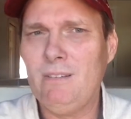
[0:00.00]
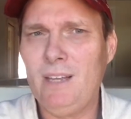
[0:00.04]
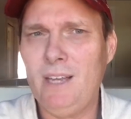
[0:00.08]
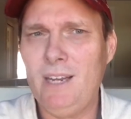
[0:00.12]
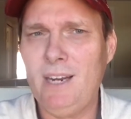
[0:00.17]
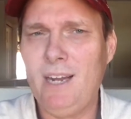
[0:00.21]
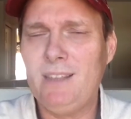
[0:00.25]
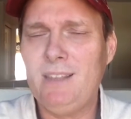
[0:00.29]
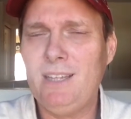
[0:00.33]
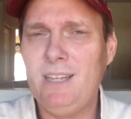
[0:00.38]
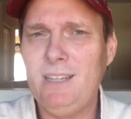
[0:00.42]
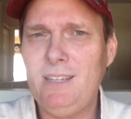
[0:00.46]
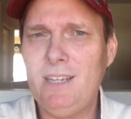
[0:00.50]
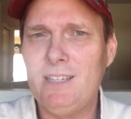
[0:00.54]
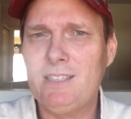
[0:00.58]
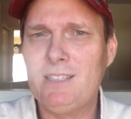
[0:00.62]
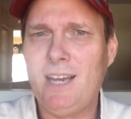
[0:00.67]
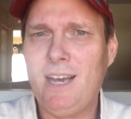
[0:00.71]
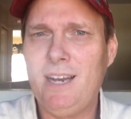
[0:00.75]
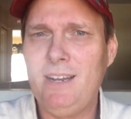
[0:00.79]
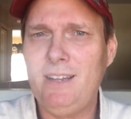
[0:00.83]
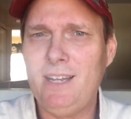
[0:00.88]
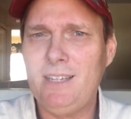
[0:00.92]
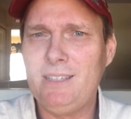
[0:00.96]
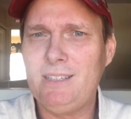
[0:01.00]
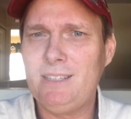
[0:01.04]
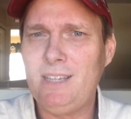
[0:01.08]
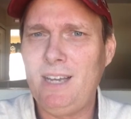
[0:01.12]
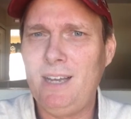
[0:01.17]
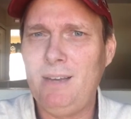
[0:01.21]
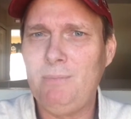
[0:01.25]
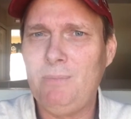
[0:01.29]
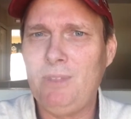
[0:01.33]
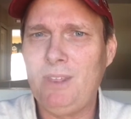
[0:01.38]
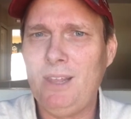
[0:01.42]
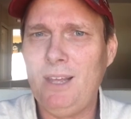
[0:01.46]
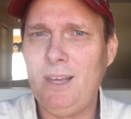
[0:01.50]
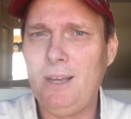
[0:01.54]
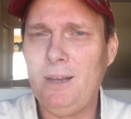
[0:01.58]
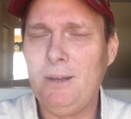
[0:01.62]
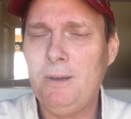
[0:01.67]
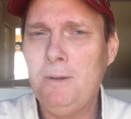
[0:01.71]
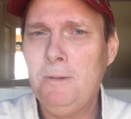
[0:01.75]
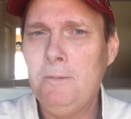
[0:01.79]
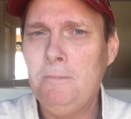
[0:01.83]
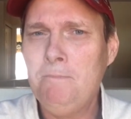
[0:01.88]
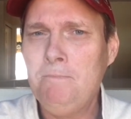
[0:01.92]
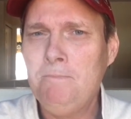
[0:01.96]
And I think that's kind of that same thing.
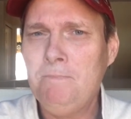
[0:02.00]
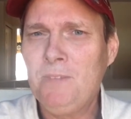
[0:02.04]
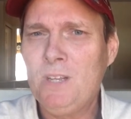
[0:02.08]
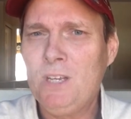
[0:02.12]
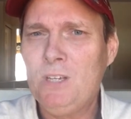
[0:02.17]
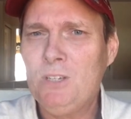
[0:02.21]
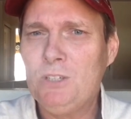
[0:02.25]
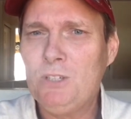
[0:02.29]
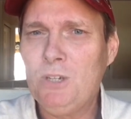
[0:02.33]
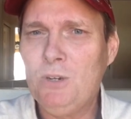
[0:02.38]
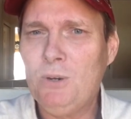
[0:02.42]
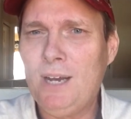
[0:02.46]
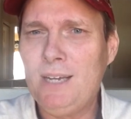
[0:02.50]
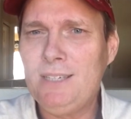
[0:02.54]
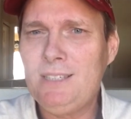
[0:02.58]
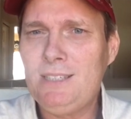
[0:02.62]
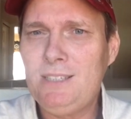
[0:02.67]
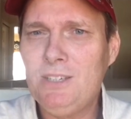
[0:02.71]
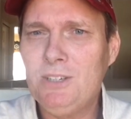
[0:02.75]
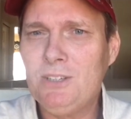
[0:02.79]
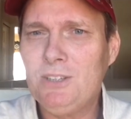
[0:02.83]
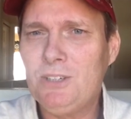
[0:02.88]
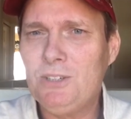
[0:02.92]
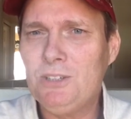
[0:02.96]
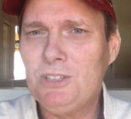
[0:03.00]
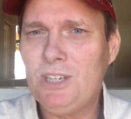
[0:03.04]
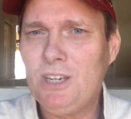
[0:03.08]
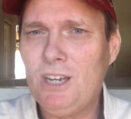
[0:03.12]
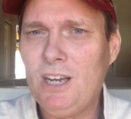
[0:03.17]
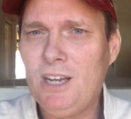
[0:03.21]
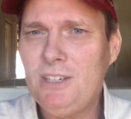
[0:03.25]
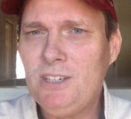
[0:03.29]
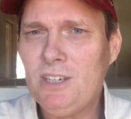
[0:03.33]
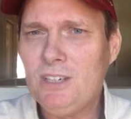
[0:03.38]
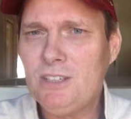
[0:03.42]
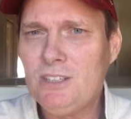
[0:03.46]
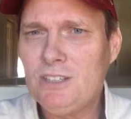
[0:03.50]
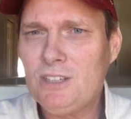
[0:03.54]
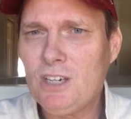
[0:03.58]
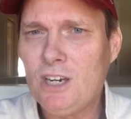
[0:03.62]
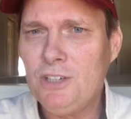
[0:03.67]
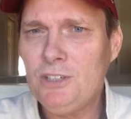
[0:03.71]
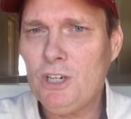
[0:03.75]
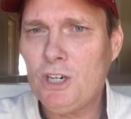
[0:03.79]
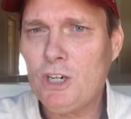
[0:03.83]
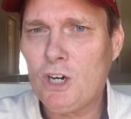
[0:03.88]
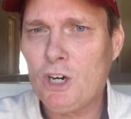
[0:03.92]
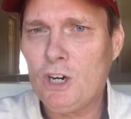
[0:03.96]
So there's an
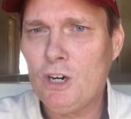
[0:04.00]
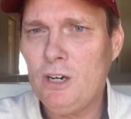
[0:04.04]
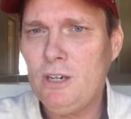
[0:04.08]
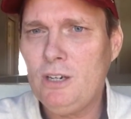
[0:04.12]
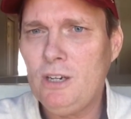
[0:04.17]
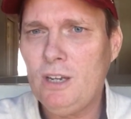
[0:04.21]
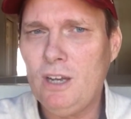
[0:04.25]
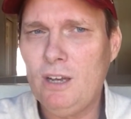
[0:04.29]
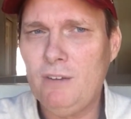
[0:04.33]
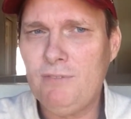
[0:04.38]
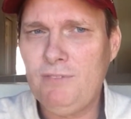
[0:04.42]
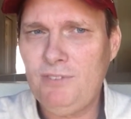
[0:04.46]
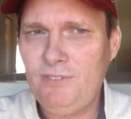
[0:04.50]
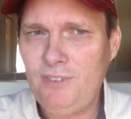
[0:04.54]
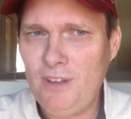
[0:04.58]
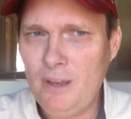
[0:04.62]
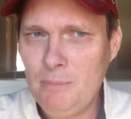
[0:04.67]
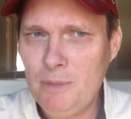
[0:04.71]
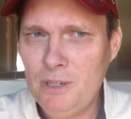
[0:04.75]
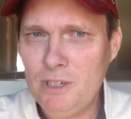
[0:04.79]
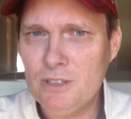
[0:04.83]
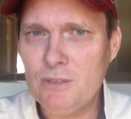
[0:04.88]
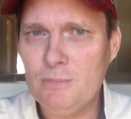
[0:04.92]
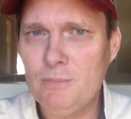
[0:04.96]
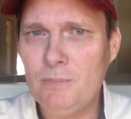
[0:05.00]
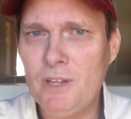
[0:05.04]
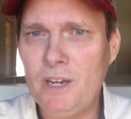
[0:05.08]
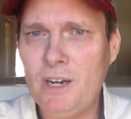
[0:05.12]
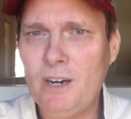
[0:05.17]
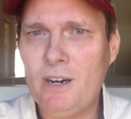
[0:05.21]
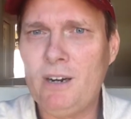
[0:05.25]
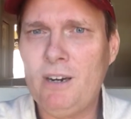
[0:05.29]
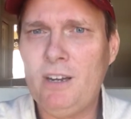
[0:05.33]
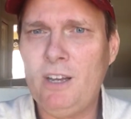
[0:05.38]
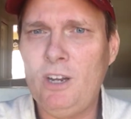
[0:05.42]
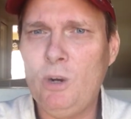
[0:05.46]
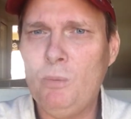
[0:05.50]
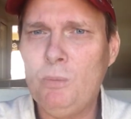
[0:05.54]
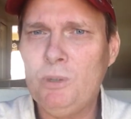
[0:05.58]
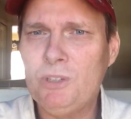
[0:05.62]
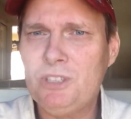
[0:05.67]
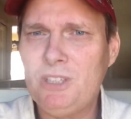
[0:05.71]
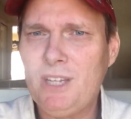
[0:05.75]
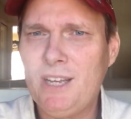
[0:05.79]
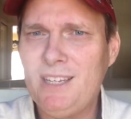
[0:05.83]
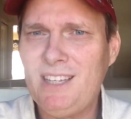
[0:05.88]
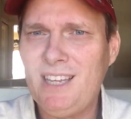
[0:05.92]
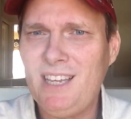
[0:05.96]
undercurrent of feminism there. And
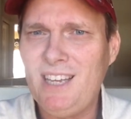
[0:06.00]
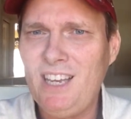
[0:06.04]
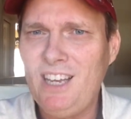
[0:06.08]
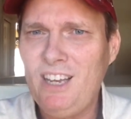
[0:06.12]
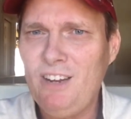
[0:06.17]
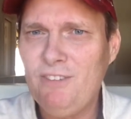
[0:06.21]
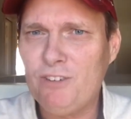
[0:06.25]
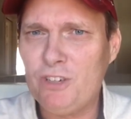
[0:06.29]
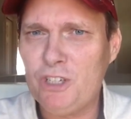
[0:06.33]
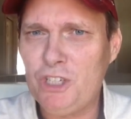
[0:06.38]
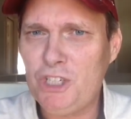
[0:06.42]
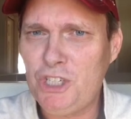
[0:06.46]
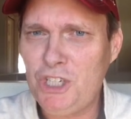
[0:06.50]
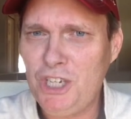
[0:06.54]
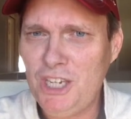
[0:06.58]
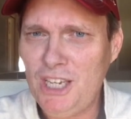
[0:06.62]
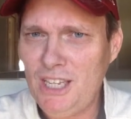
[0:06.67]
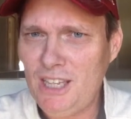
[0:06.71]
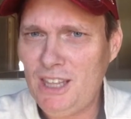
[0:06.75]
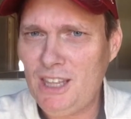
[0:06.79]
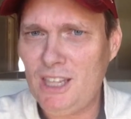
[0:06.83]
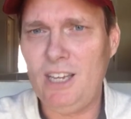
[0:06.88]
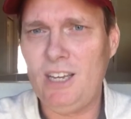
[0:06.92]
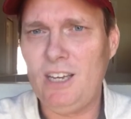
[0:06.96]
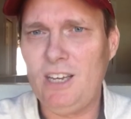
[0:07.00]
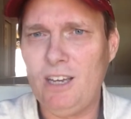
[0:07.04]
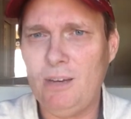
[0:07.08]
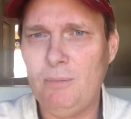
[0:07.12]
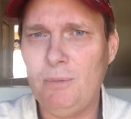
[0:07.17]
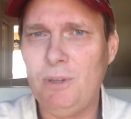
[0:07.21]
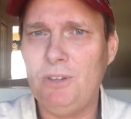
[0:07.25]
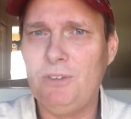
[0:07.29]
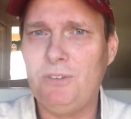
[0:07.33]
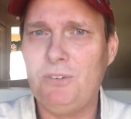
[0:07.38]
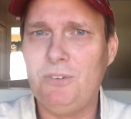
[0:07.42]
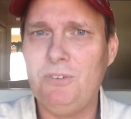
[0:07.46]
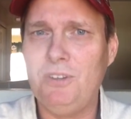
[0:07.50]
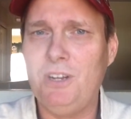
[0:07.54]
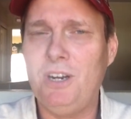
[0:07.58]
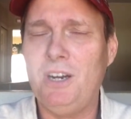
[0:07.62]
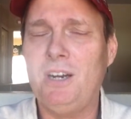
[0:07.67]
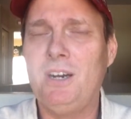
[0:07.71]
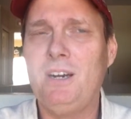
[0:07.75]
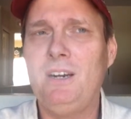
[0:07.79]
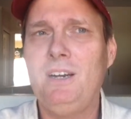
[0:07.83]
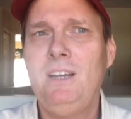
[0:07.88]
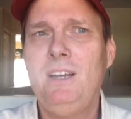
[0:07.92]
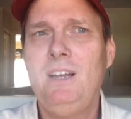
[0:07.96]
almost like the he for she thing coming through
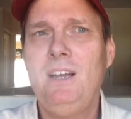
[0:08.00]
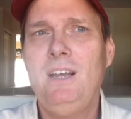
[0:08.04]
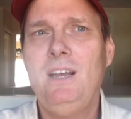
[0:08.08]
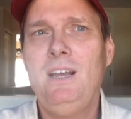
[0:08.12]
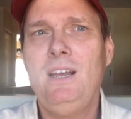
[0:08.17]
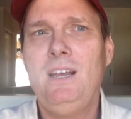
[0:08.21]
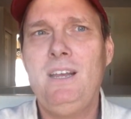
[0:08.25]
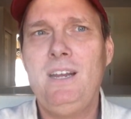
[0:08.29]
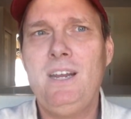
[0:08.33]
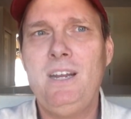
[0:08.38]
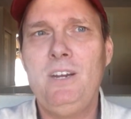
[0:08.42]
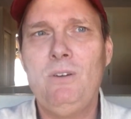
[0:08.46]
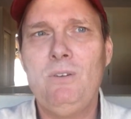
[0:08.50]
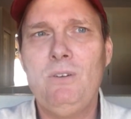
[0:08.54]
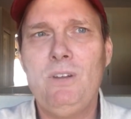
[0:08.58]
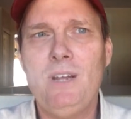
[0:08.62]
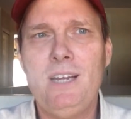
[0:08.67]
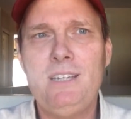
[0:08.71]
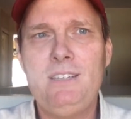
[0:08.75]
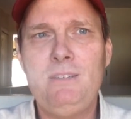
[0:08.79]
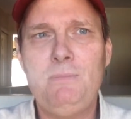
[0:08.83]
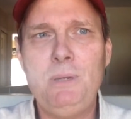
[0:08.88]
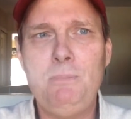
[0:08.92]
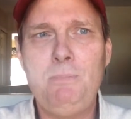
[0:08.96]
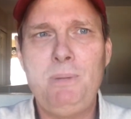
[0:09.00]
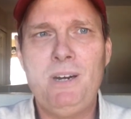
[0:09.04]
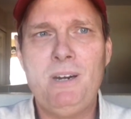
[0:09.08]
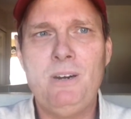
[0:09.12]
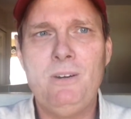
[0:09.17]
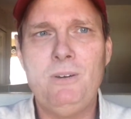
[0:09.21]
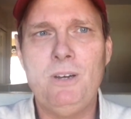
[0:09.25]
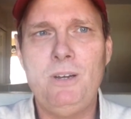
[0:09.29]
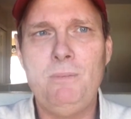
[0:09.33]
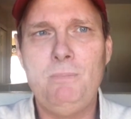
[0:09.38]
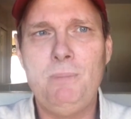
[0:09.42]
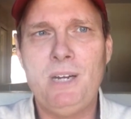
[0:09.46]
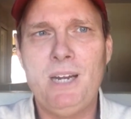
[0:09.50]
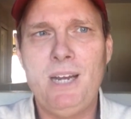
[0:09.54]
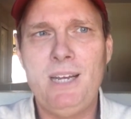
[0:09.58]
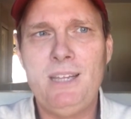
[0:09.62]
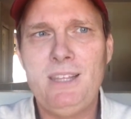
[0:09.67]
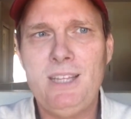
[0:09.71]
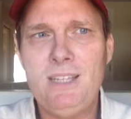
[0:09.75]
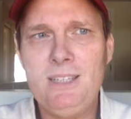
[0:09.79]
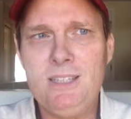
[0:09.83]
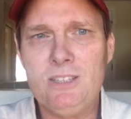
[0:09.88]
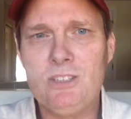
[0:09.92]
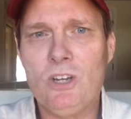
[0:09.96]
there. And I don't like to be paranoid, but I
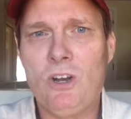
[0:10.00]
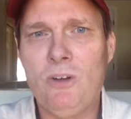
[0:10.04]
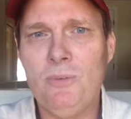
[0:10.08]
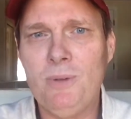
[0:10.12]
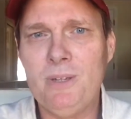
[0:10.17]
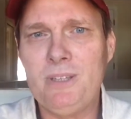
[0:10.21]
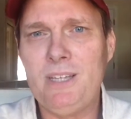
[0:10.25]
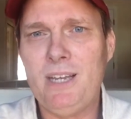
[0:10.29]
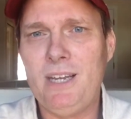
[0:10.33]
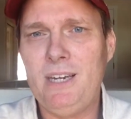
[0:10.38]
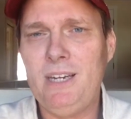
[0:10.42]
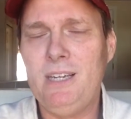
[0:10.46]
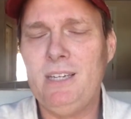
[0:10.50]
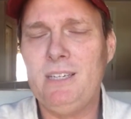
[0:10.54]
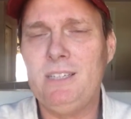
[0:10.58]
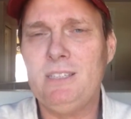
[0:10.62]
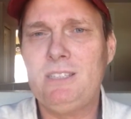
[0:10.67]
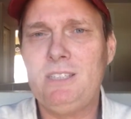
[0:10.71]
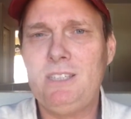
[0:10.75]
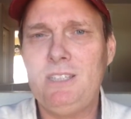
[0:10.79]
think that's all what that is.